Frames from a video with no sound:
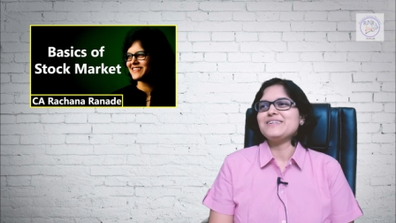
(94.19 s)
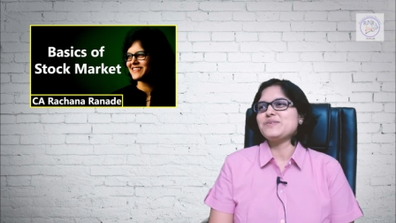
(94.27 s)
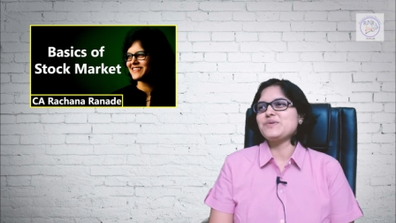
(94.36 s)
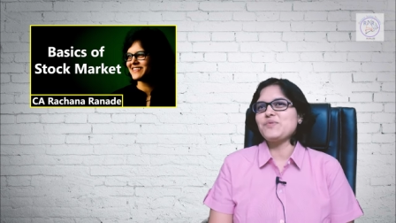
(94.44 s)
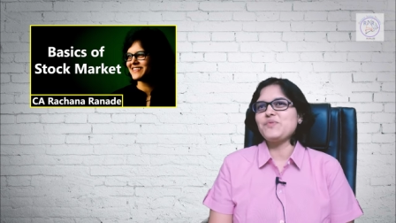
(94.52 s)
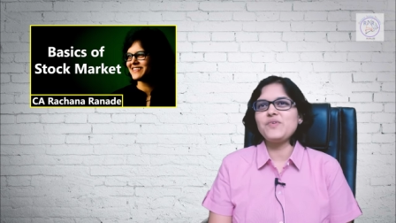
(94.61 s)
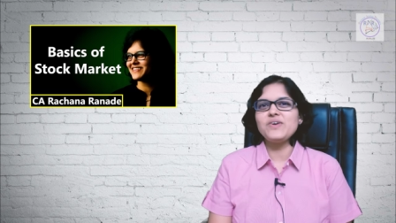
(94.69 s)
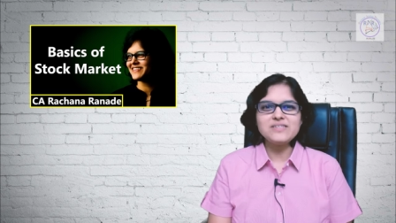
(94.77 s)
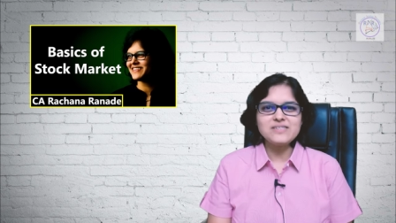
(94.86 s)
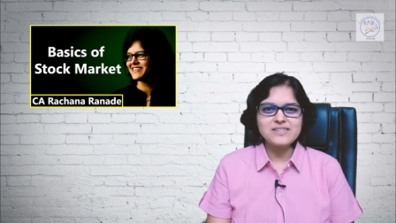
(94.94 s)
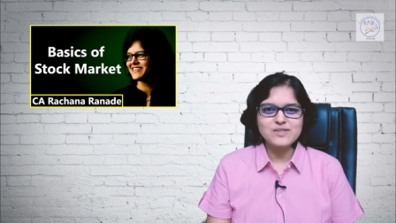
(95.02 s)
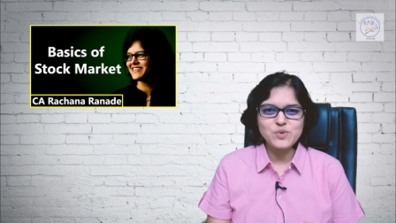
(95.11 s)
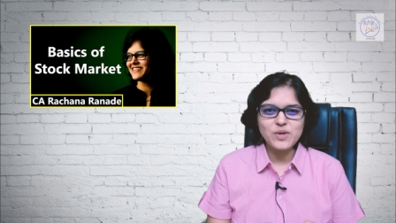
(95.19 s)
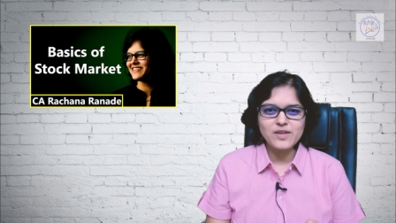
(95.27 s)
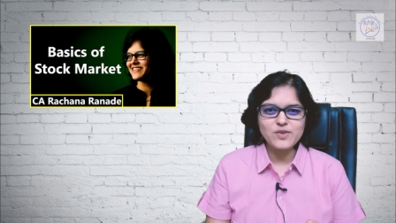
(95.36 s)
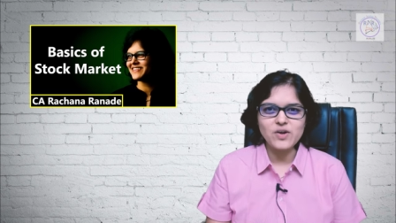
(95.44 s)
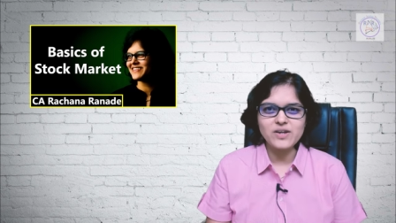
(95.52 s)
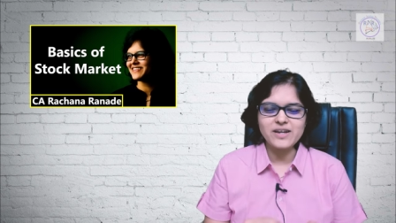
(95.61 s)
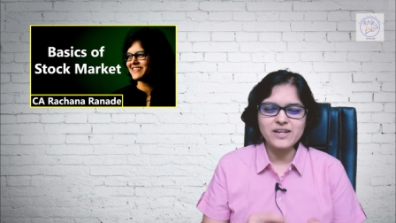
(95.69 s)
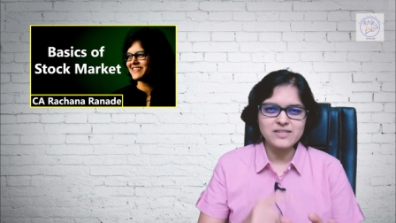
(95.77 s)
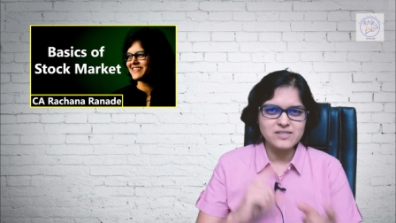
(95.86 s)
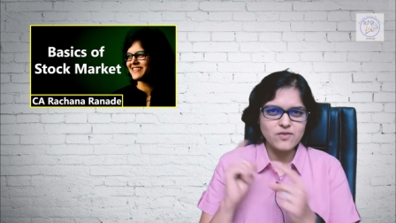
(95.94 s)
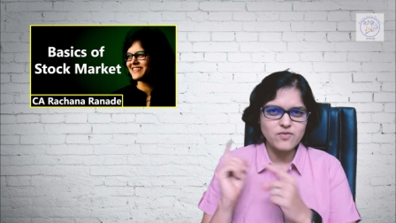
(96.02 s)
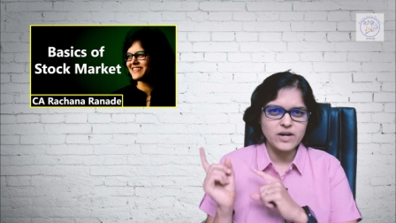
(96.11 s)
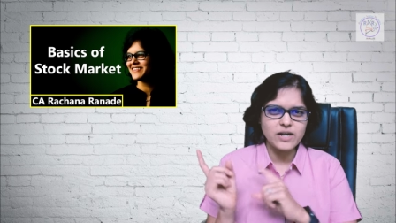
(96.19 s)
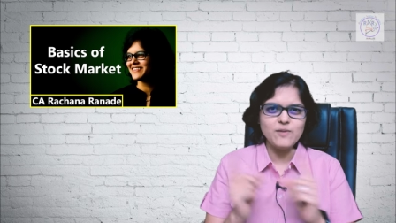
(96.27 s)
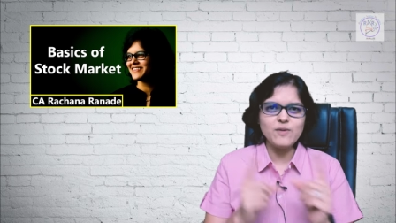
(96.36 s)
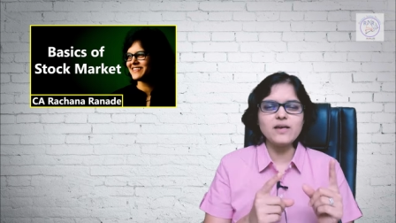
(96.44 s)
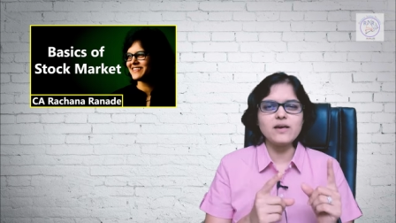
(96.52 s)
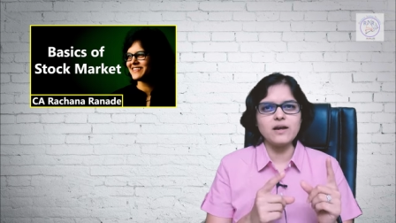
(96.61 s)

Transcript: So, first today I thought that instead of continuing